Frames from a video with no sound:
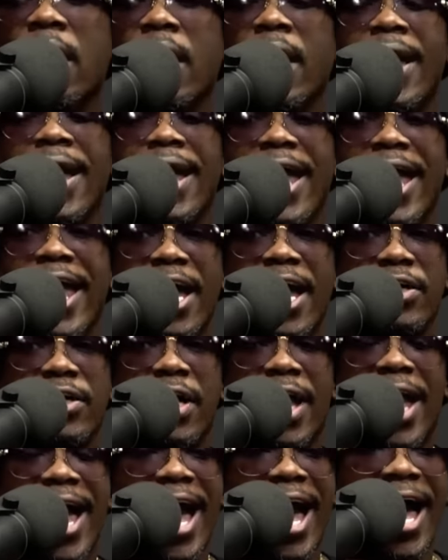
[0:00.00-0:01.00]
And
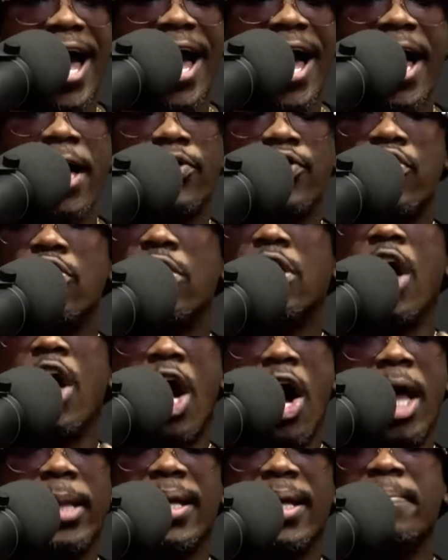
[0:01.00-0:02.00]
you're
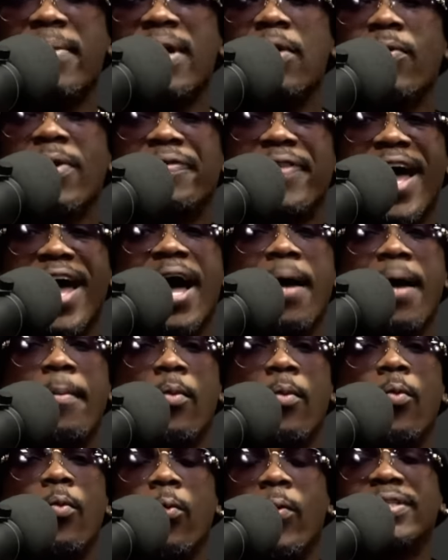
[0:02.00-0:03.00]
calling me with
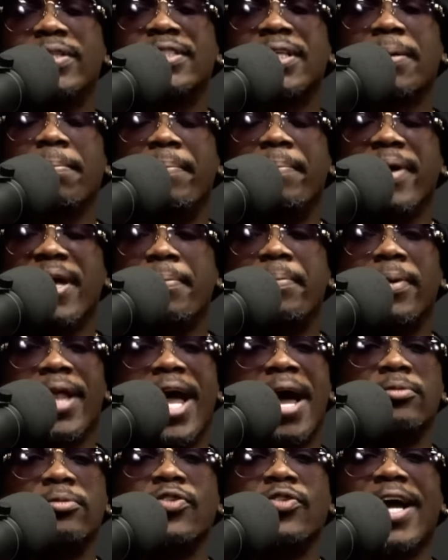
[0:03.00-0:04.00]
I'm with some people
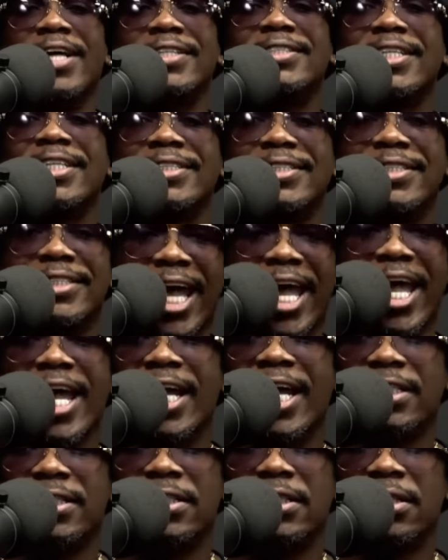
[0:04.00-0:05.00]
I'm trying to
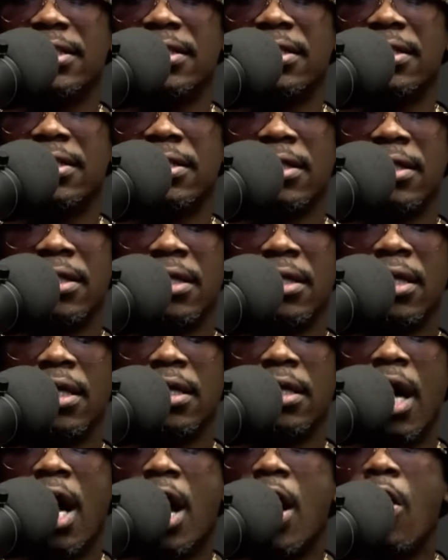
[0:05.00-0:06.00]
date
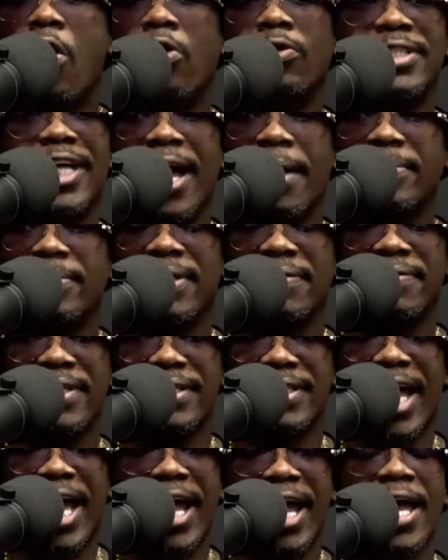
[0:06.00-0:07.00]
all times of the
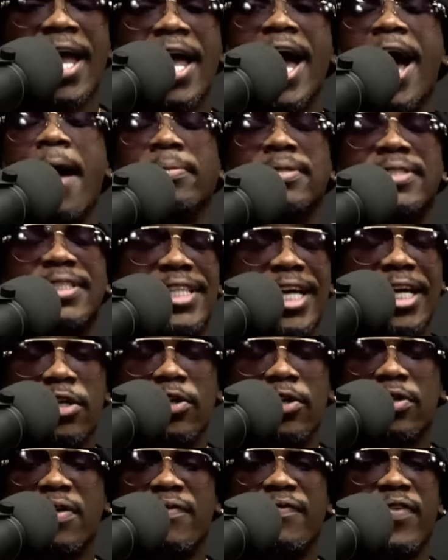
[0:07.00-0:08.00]
night. I'm standing on
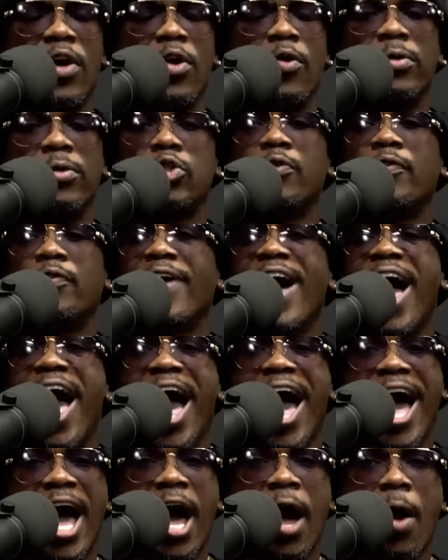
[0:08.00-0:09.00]
the phone with you for
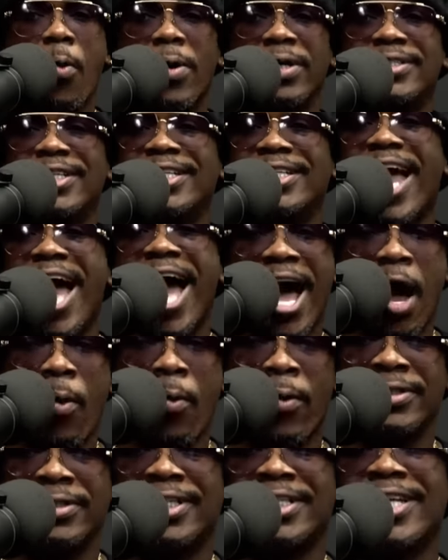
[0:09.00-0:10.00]
hours and
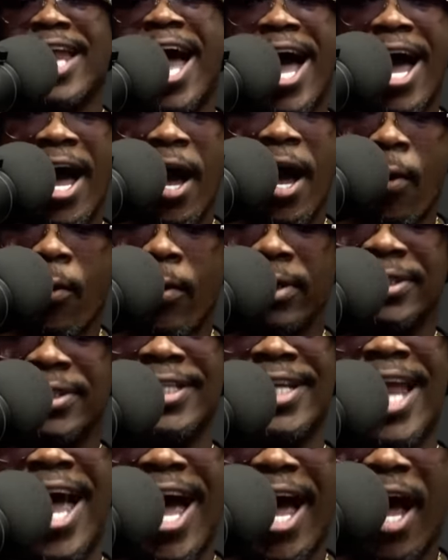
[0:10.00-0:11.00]
hours and hours and
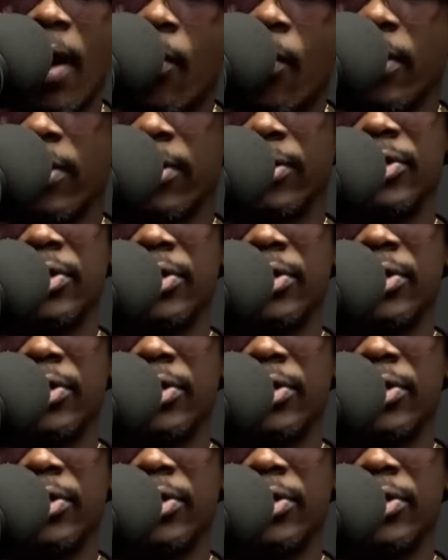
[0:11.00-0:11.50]
hours.